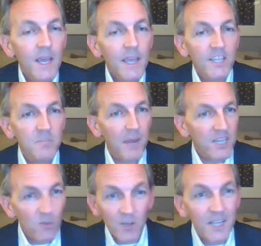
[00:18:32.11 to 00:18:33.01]
it's
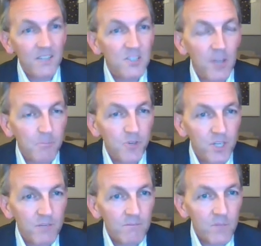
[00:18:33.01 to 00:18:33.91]
based on
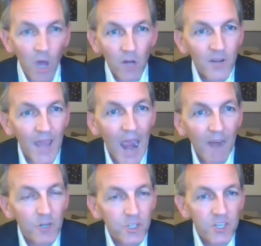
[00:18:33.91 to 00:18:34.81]
consumption, not on
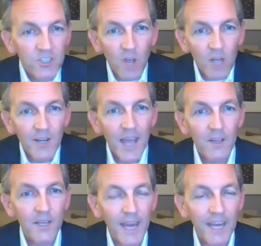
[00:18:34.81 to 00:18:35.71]
averages, not on
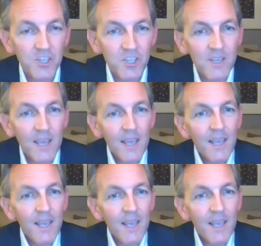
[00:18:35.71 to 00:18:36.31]
allocation,